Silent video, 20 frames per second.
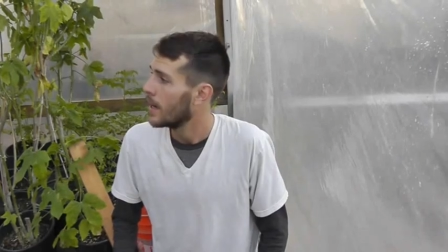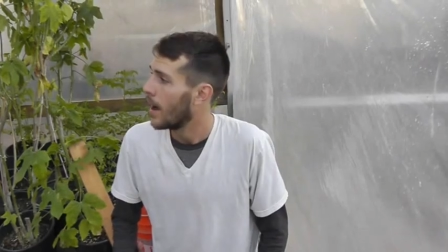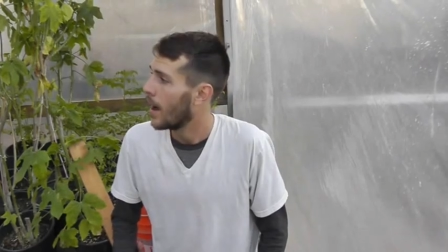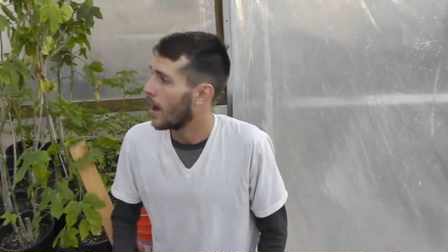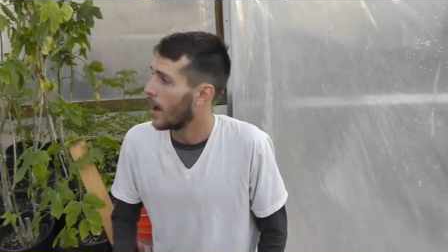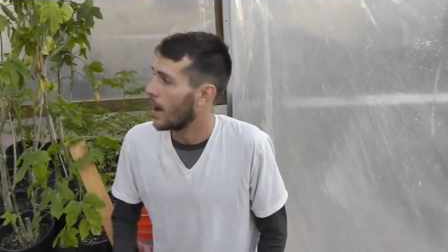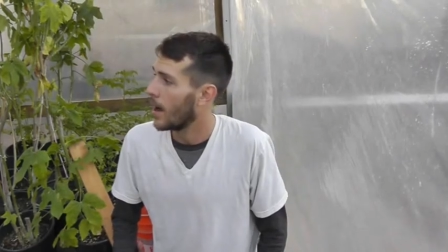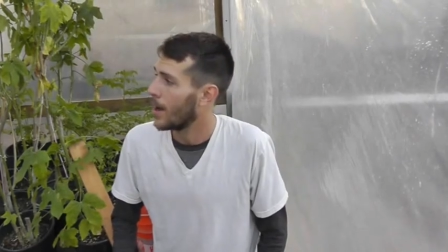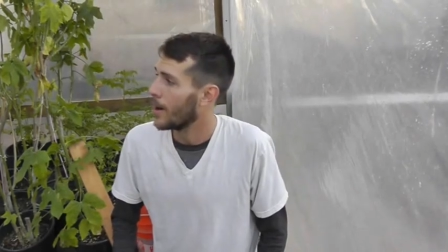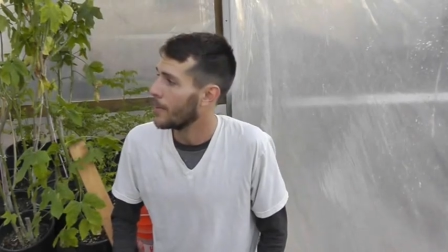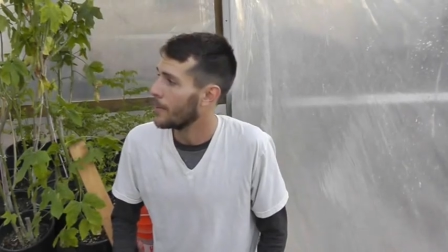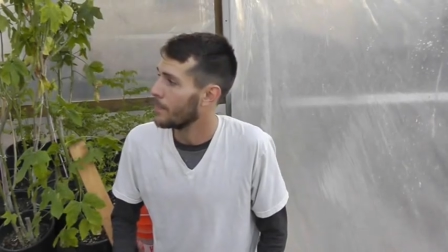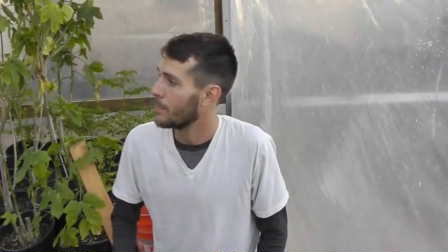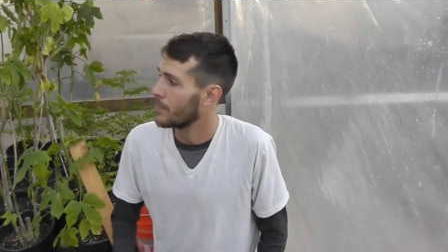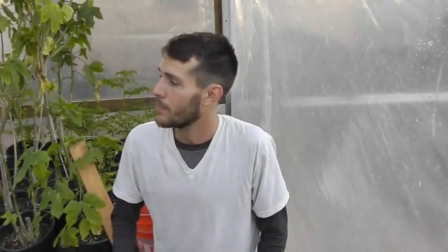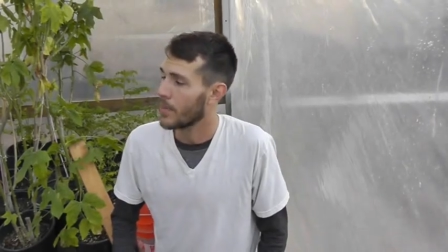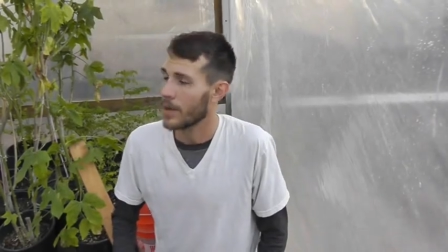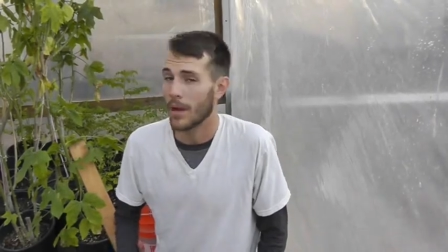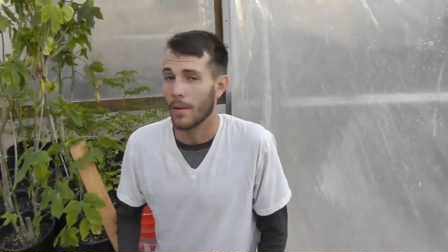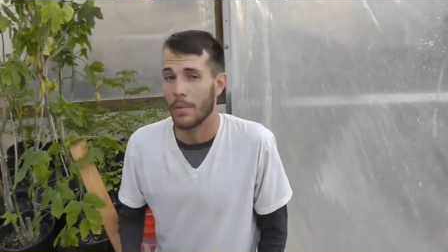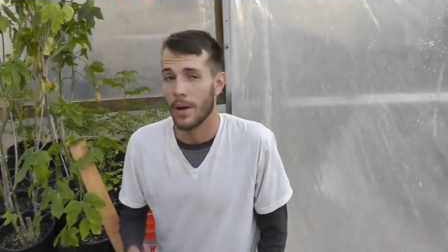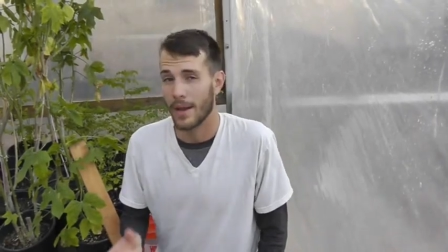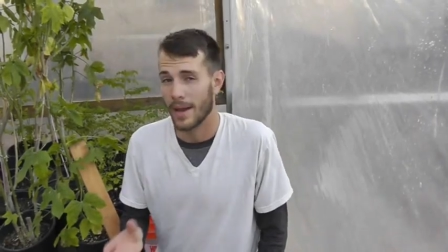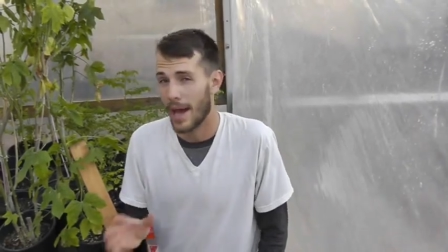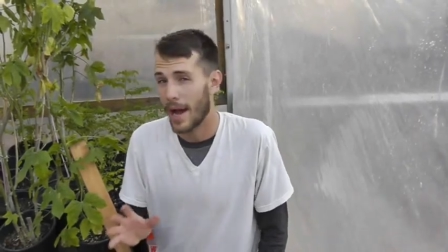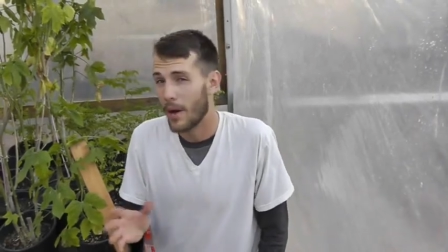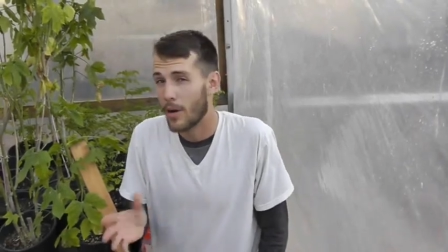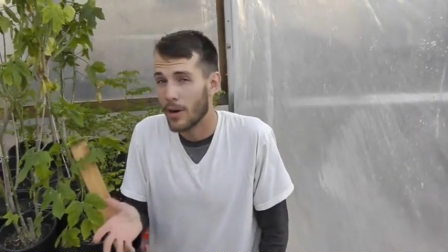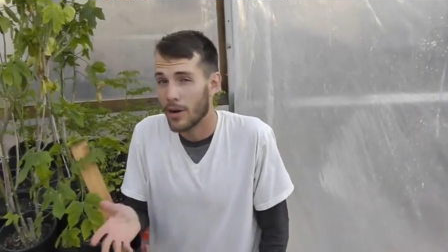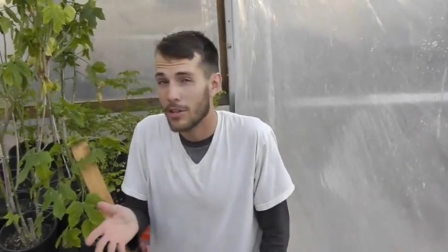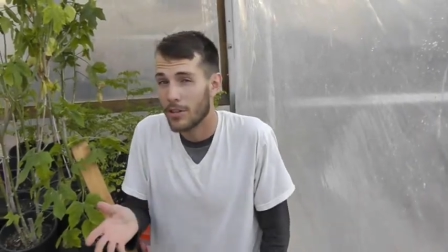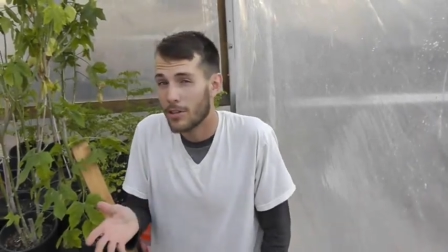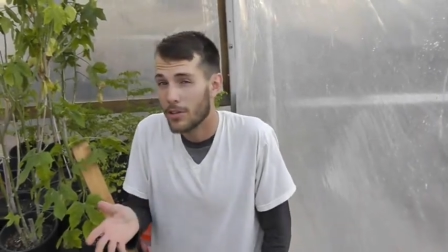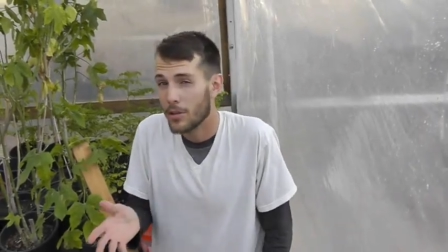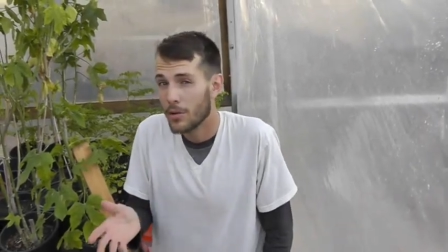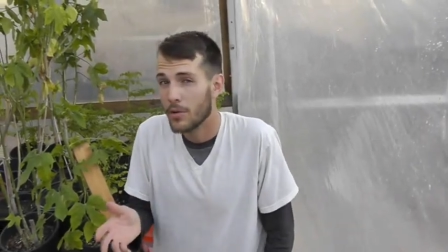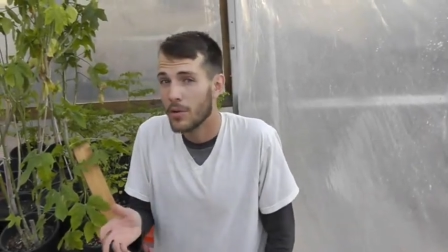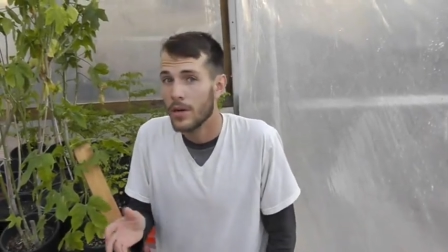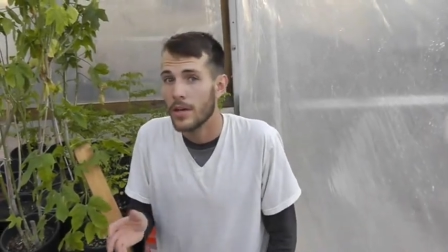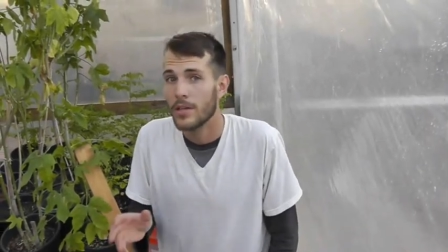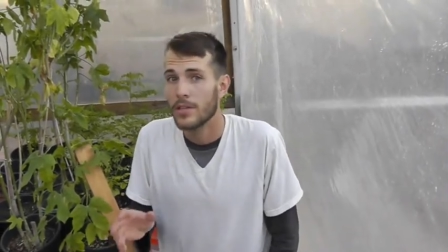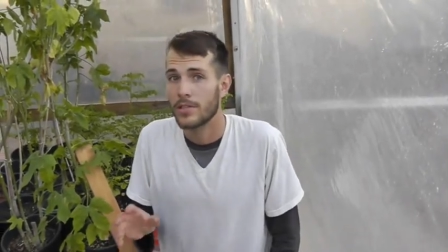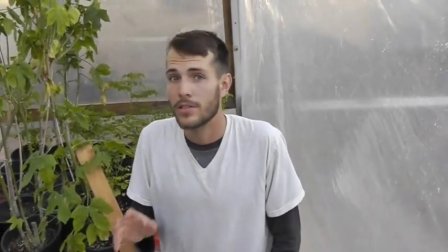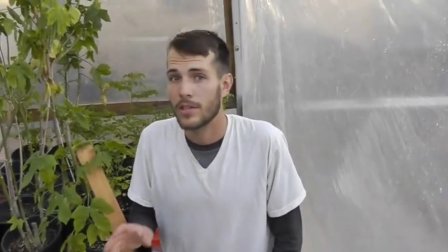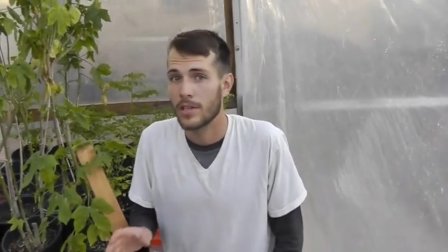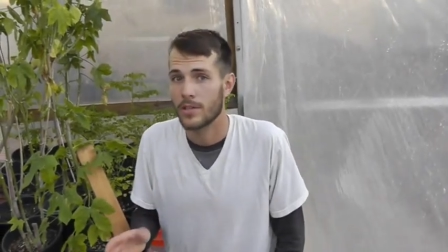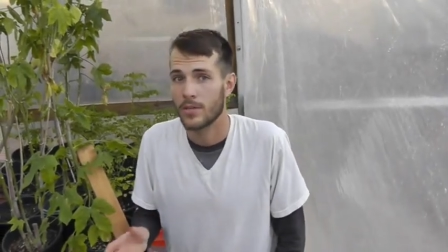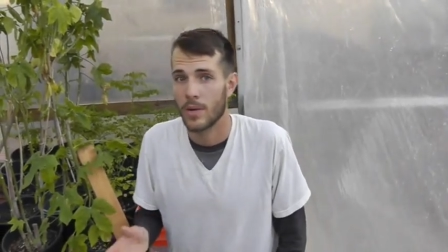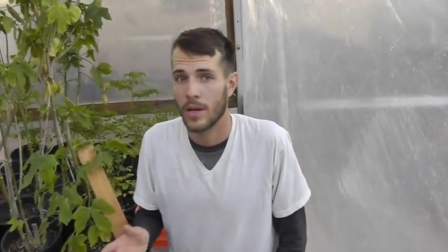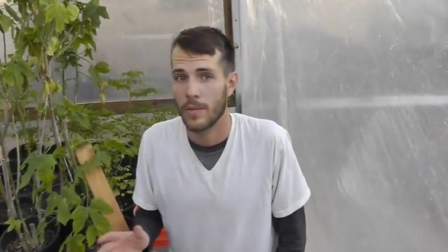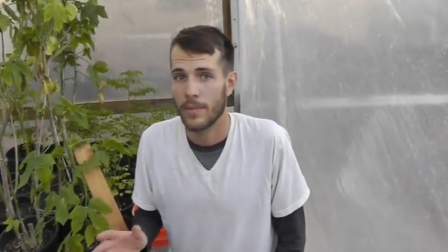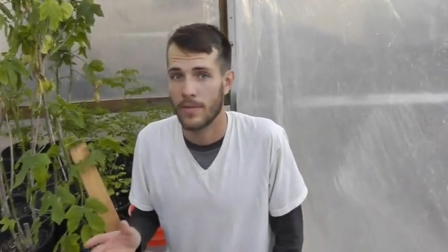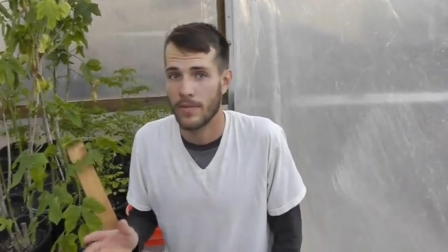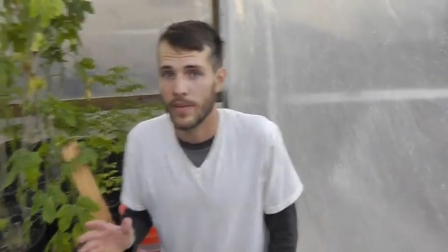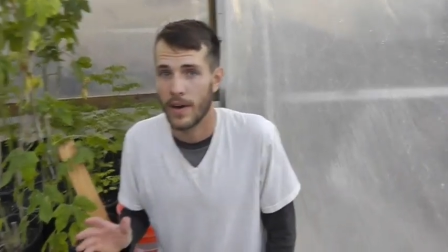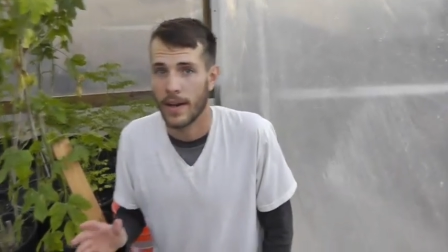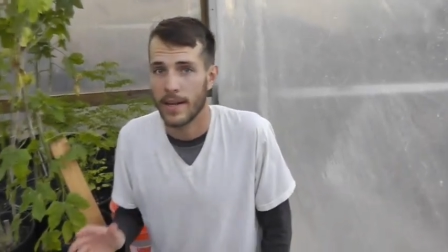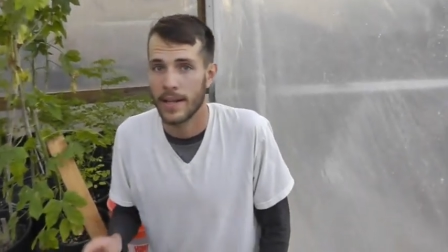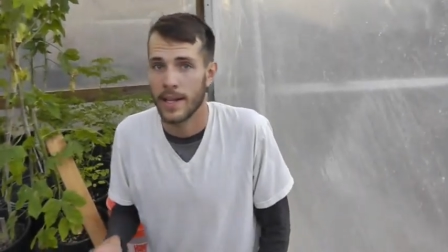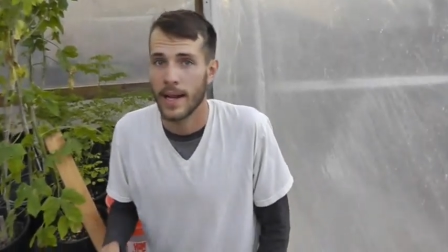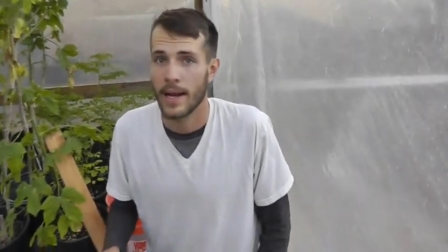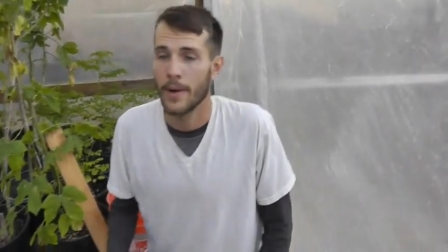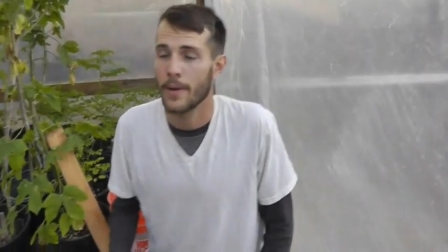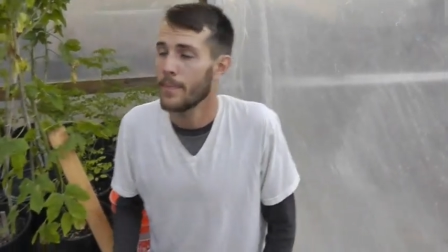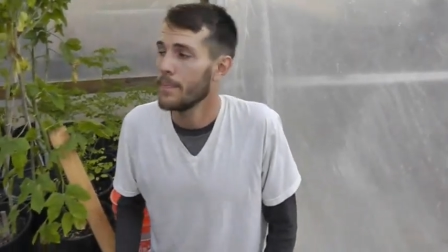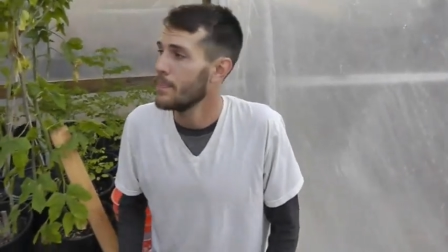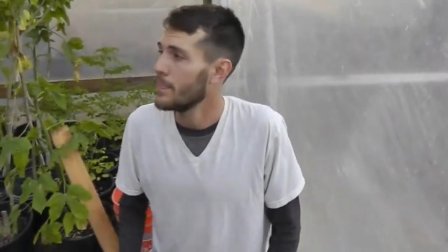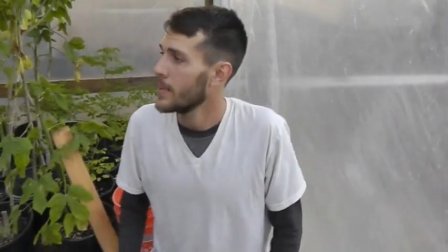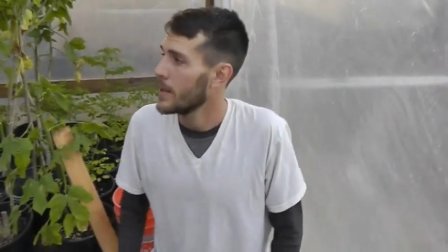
Um, but an hour or 2 mm-hmm. is what I'm finding out.